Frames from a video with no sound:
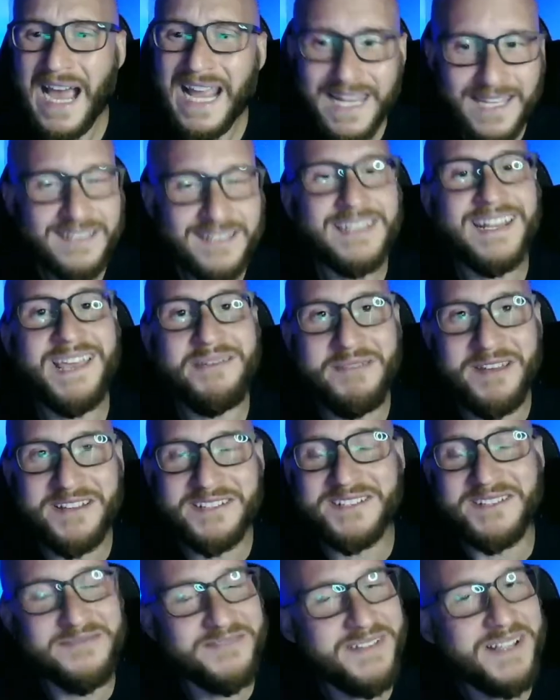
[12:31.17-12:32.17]
I like the name,
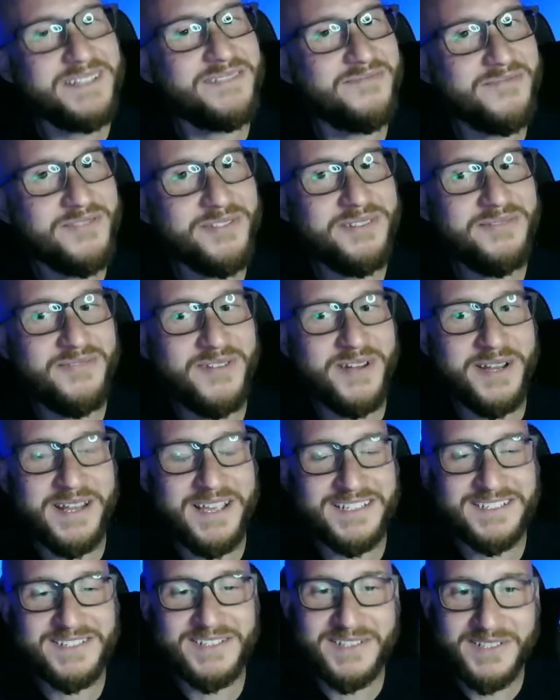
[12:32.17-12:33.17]
actually. That's really fun,
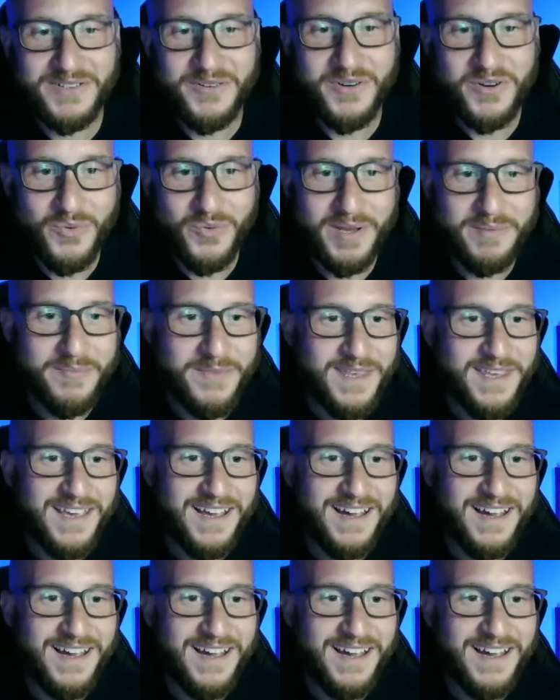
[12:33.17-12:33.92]
actually, the Dark Web.